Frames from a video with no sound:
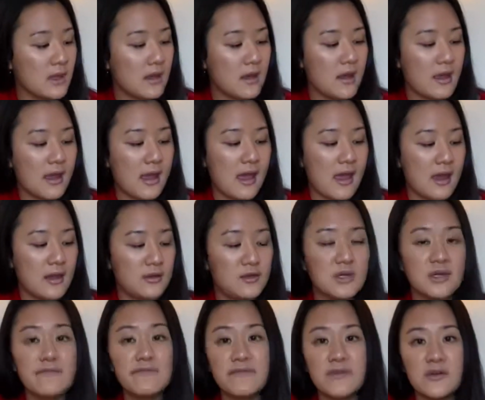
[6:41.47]
And you
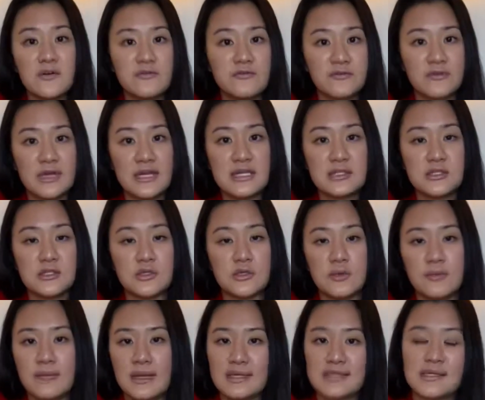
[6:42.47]
can feel free to
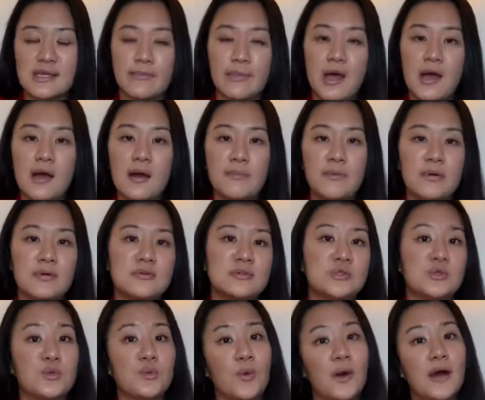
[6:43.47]
mix them up,
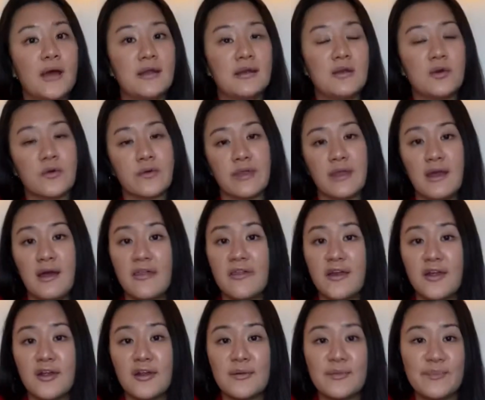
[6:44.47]
do one or the
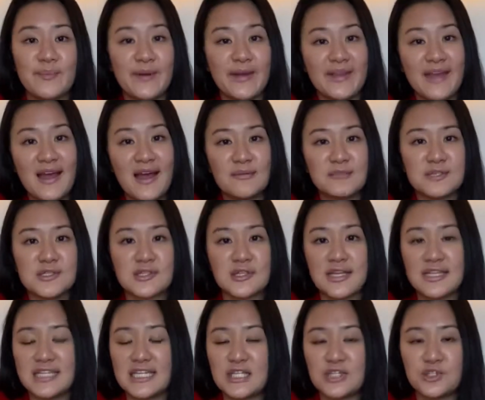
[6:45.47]
other. But yeah, I'm just going
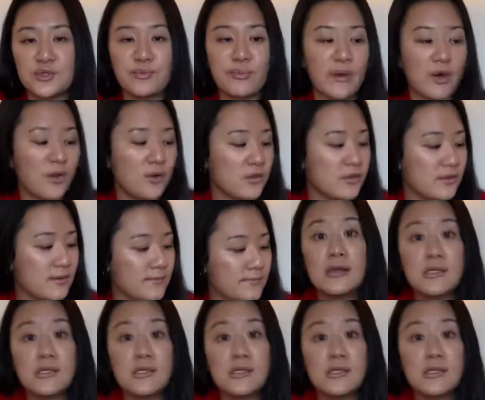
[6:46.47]
to teach you both.